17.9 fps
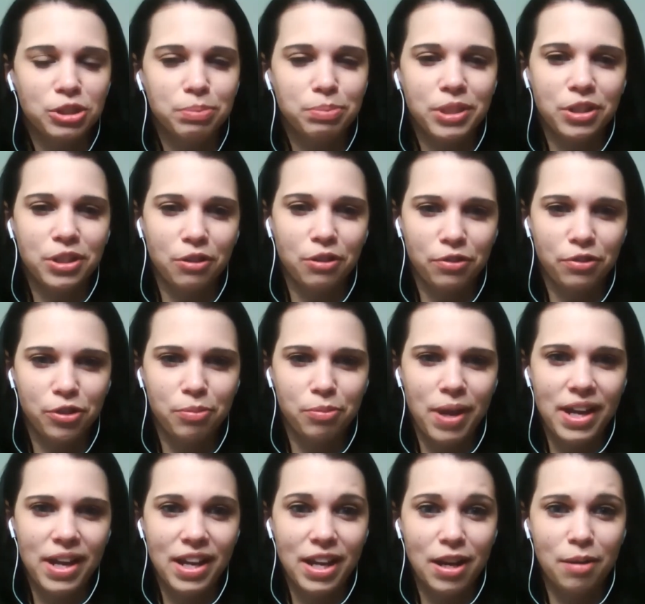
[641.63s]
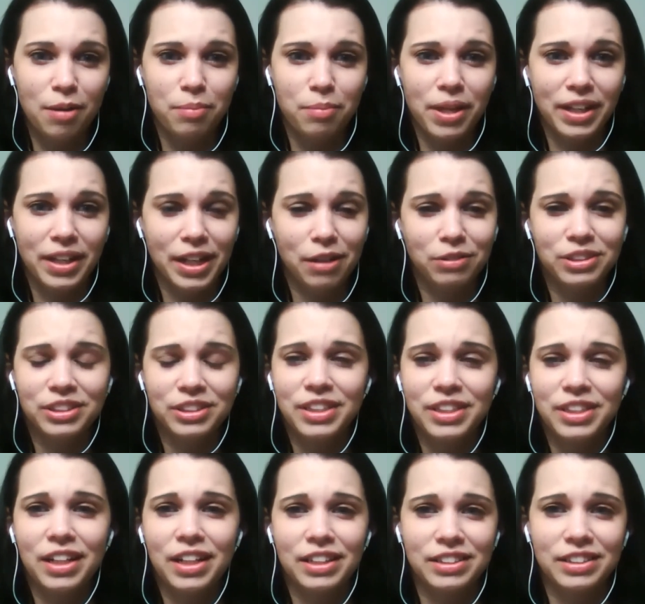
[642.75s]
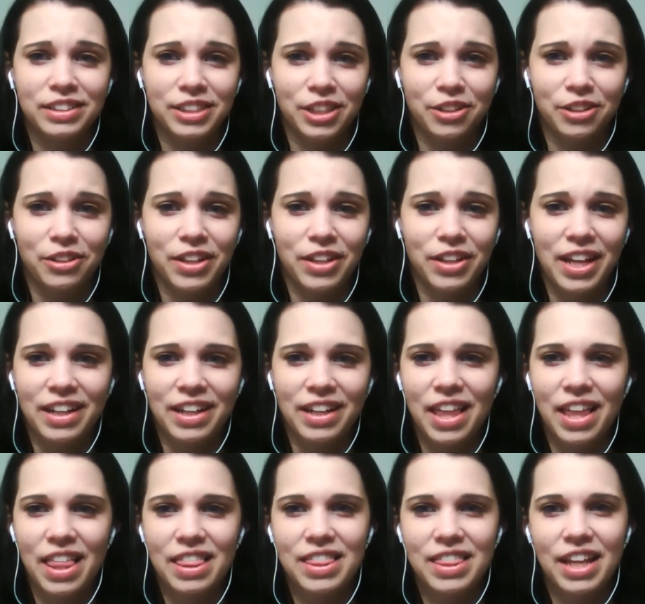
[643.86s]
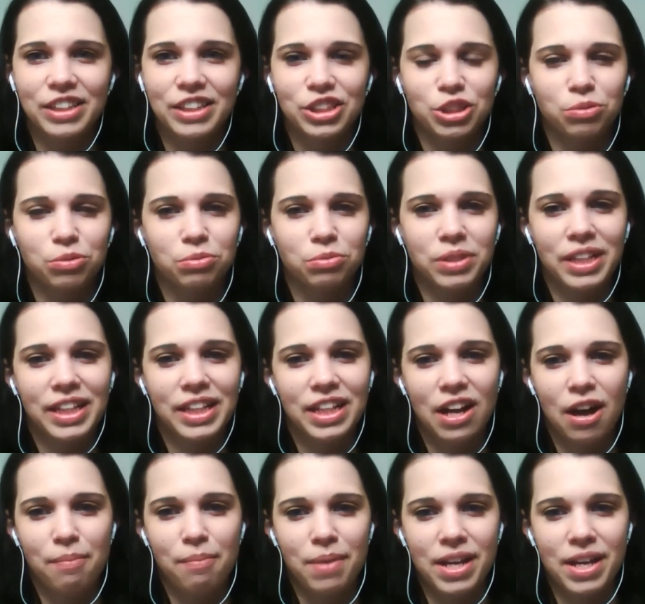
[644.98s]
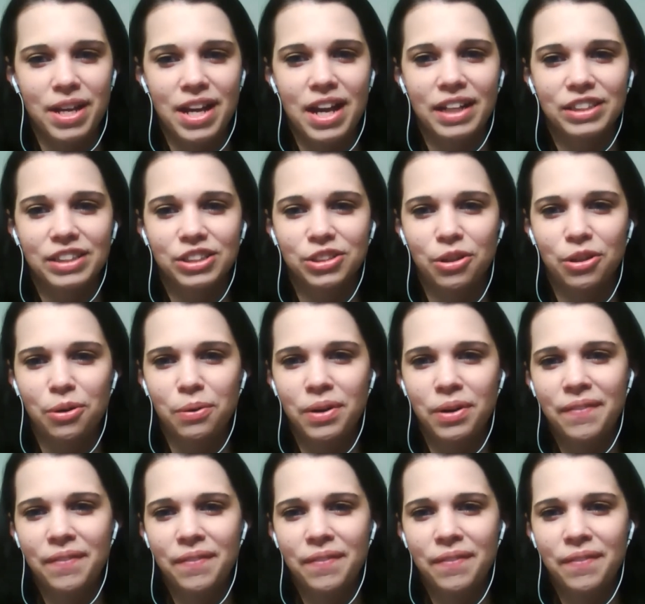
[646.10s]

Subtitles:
Speaker flew by him like he was standing still, and that just really caught my eye. So,